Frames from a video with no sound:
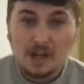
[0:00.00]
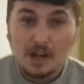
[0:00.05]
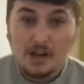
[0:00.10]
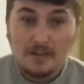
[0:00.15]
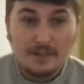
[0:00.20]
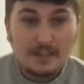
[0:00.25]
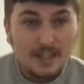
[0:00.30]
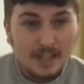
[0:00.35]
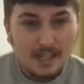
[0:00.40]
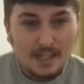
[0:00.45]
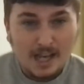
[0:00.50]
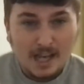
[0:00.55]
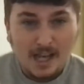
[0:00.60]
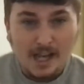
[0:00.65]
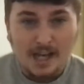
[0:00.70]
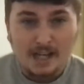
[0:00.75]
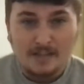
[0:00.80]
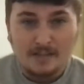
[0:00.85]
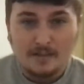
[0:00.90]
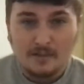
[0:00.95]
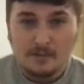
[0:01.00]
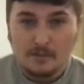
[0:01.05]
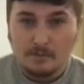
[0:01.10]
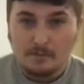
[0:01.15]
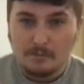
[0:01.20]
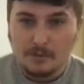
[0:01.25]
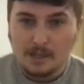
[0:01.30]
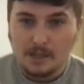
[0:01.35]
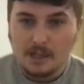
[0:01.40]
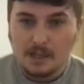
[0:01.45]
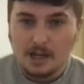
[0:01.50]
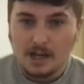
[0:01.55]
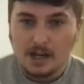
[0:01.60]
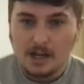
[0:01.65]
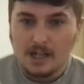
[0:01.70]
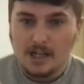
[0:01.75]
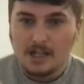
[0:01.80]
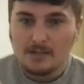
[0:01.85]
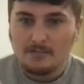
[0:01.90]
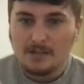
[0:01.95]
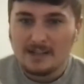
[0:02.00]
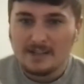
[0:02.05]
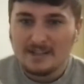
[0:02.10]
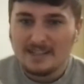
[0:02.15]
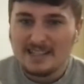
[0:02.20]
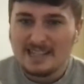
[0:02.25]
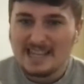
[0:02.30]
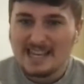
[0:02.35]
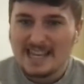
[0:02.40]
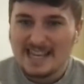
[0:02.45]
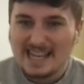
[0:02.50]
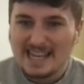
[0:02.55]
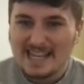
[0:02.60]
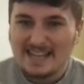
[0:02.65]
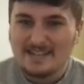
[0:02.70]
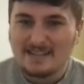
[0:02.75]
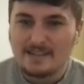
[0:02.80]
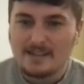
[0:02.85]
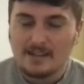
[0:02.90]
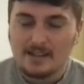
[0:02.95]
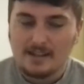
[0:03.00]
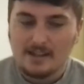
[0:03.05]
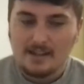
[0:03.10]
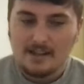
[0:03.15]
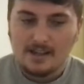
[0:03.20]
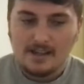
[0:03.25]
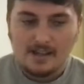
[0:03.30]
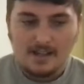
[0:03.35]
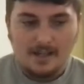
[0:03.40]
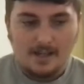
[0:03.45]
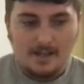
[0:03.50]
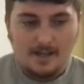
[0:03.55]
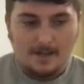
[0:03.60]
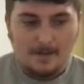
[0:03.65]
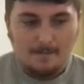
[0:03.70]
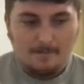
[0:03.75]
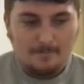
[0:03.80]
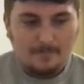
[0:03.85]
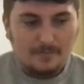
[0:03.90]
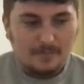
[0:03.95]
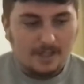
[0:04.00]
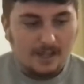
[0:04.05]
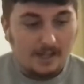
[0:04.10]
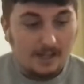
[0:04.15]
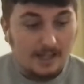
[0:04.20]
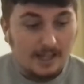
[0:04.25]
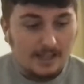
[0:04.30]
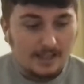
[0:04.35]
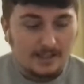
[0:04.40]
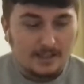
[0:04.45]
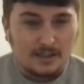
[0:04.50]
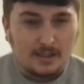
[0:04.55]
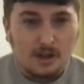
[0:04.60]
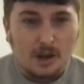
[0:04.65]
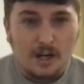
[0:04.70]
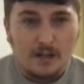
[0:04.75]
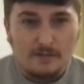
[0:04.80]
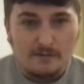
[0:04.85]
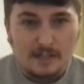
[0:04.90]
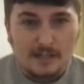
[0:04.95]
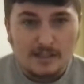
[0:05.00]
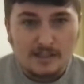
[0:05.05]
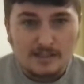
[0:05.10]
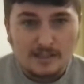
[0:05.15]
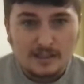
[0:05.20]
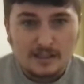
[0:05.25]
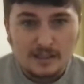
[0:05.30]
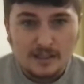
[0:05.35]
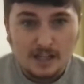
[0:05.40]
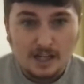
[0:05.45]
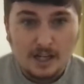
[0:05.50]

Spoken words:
I think he can, but I think it is a slight risk.